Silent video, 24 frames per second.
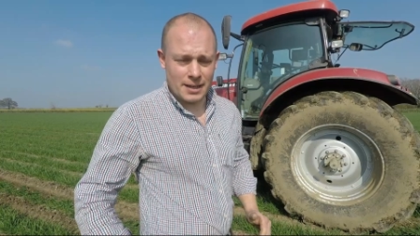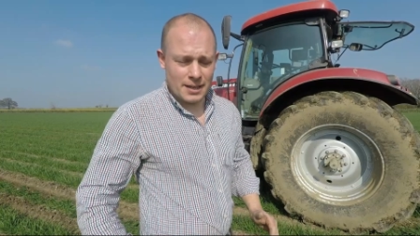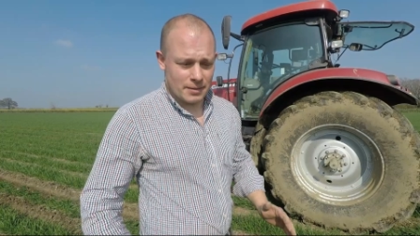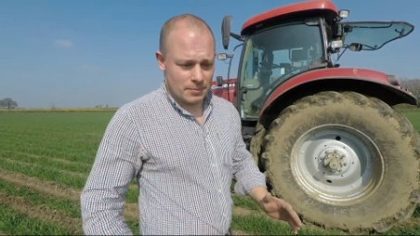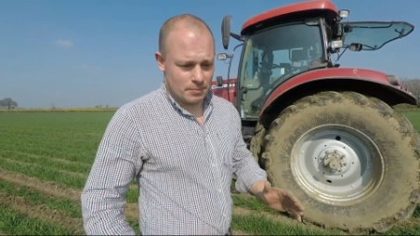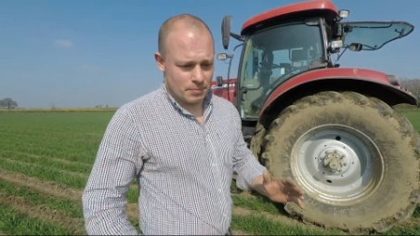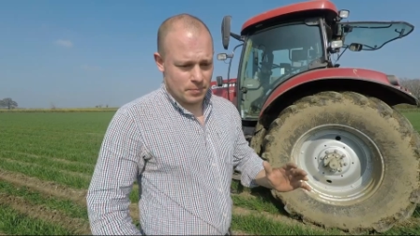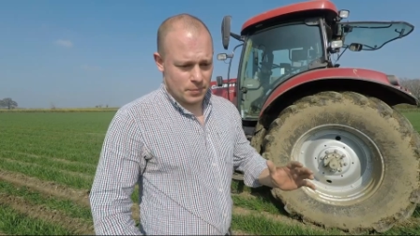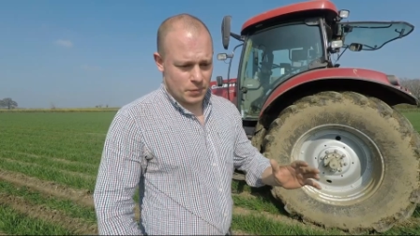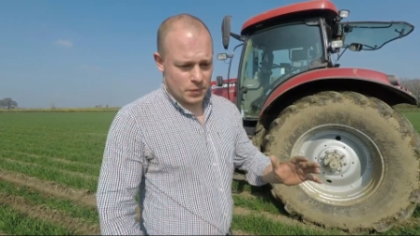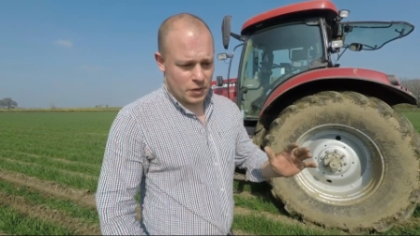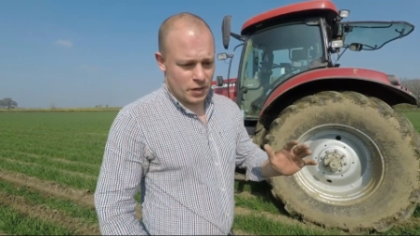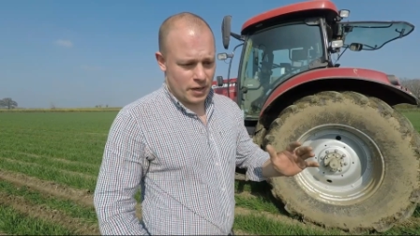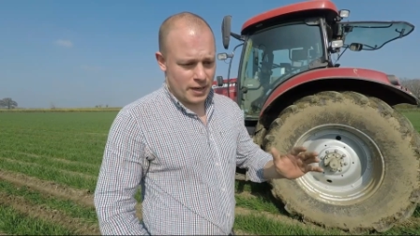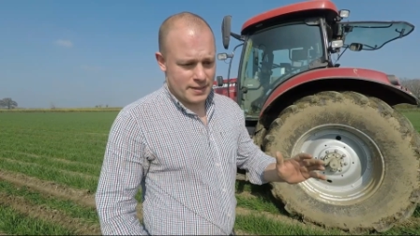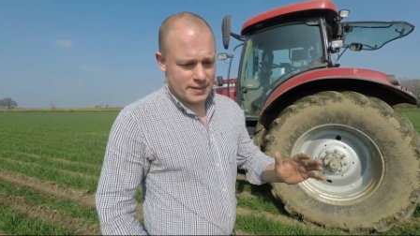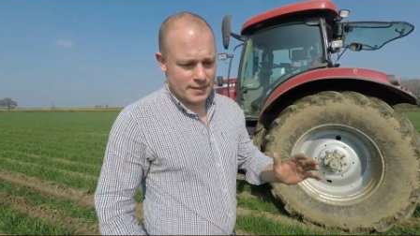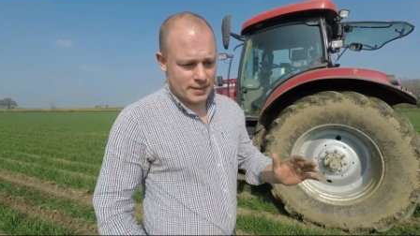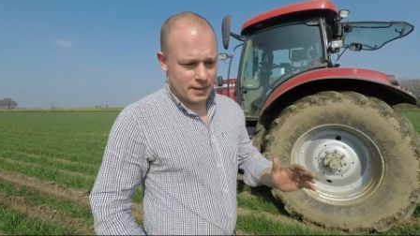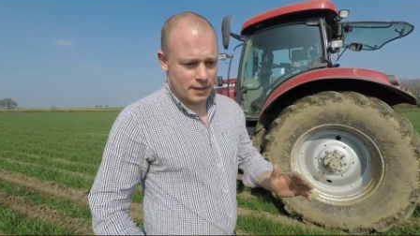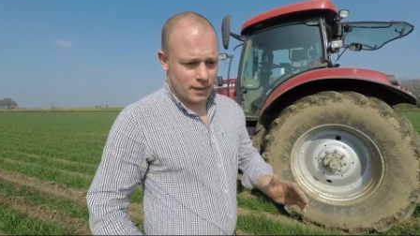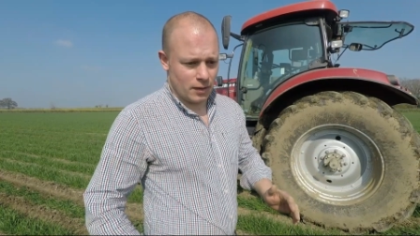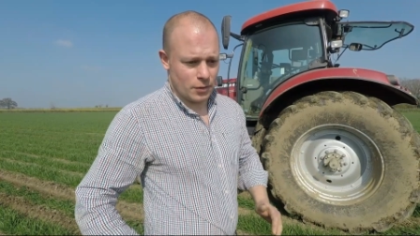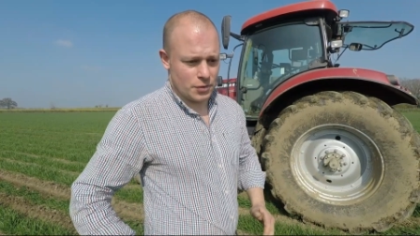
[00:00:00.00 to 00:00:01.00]
and it
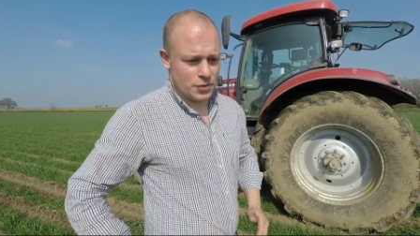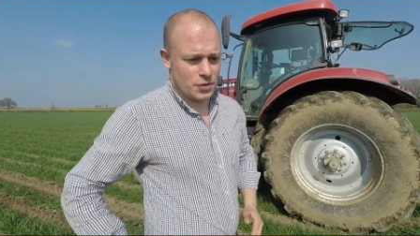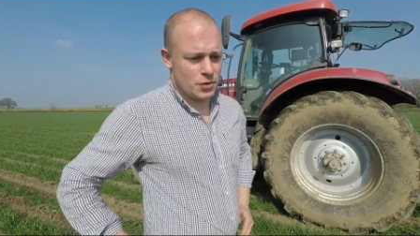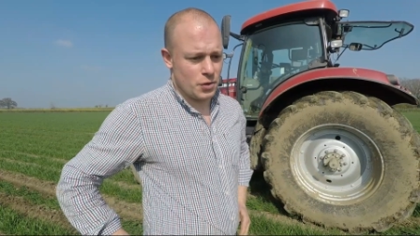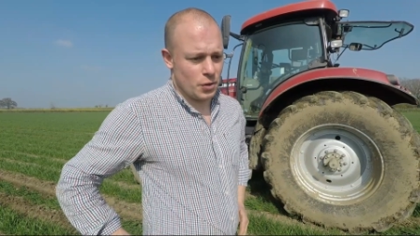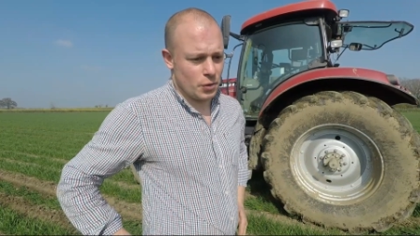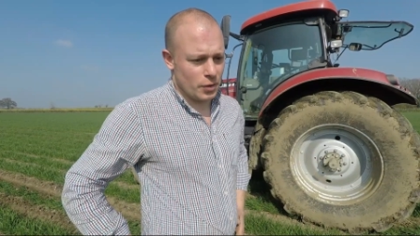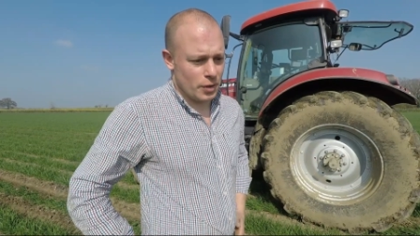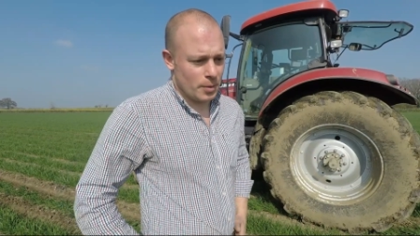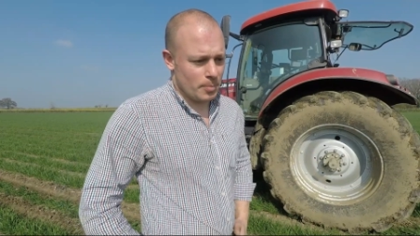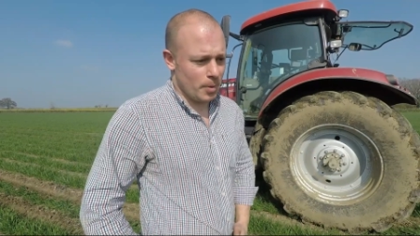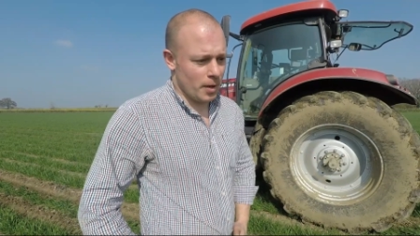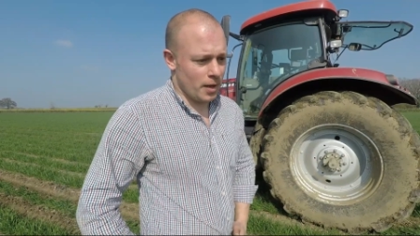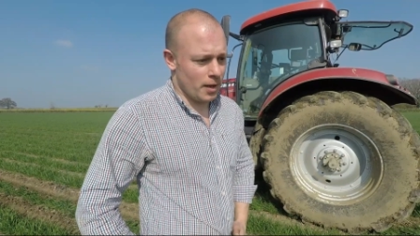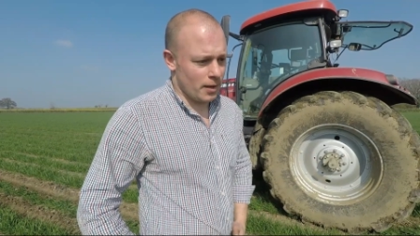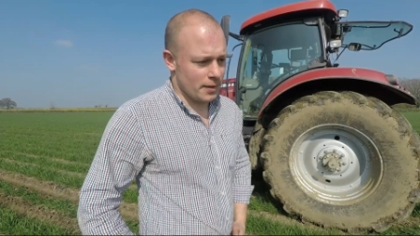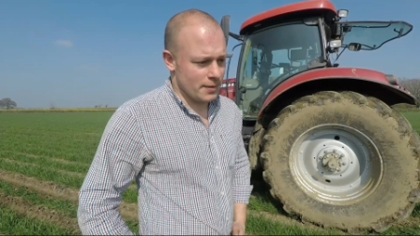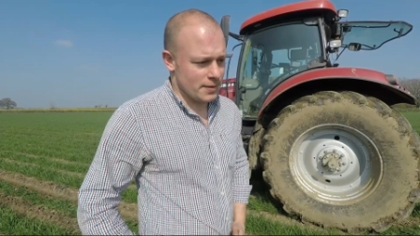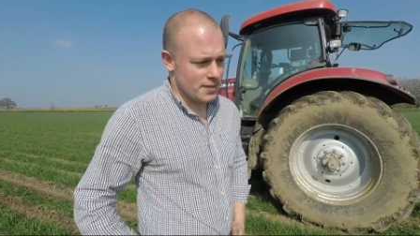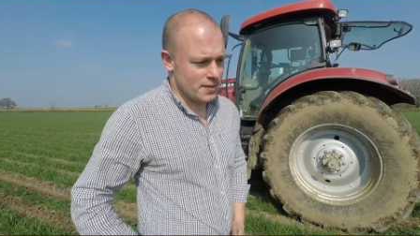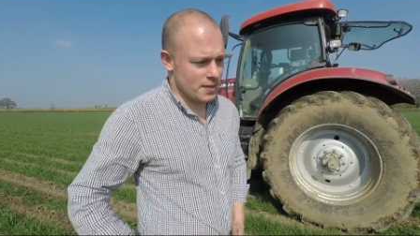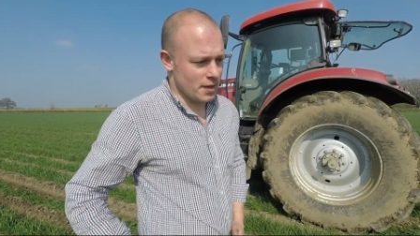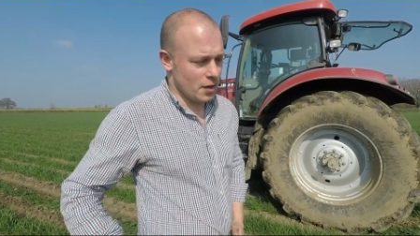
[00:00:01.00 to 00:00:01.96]
created a lot stronger plant.